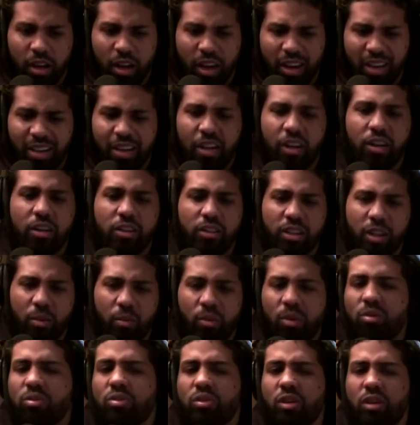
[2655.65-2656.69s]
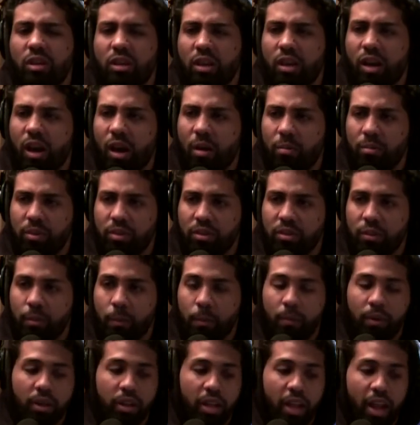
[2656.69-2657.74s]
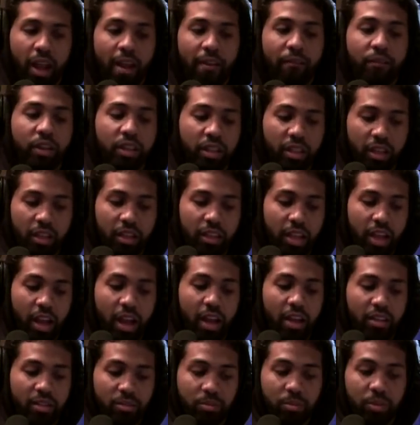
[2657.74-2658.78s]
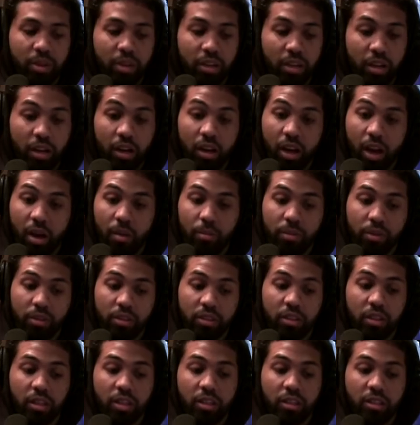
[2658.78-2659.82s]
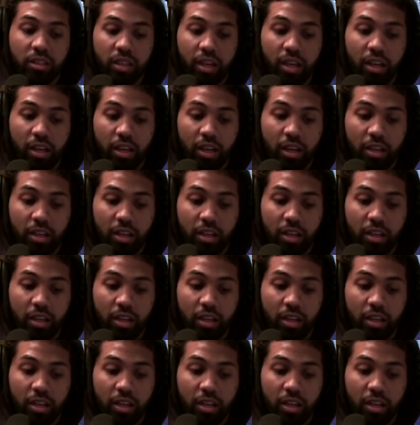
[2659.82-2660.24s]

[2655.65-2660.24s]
I didn't understand what it was going to accomplish, but mm-hmm. everything that has been accomplished to this day.